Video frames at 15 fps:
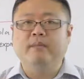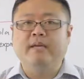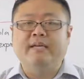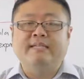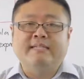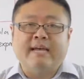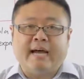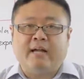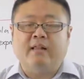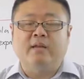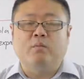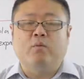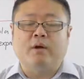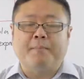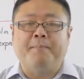
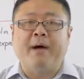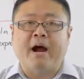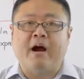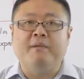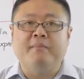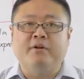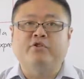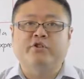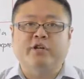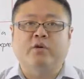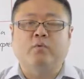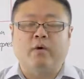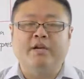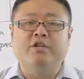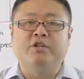exactly what a parametric
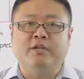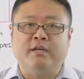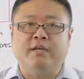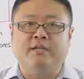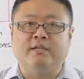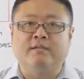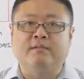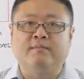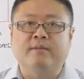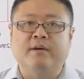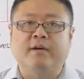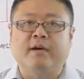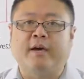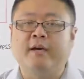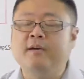equation is,
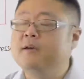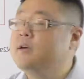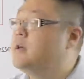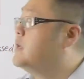okay?